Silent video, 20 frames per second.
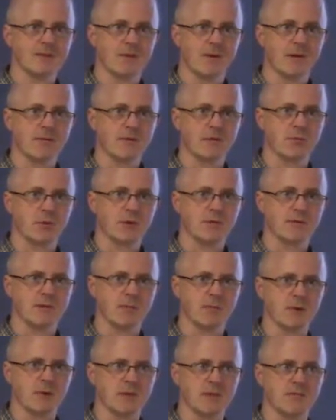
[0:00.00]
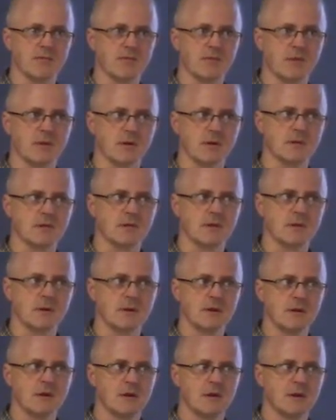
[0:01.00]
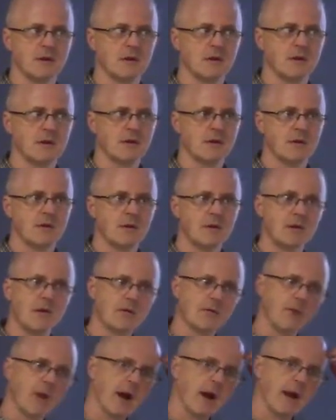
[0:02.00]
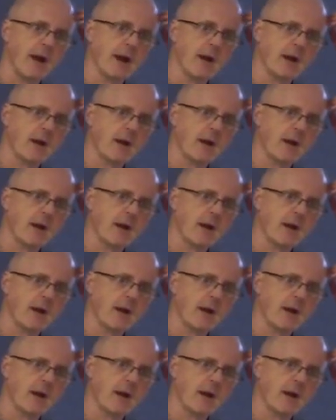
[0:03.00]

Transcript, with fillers: 100 proofs, I believe, for Friday.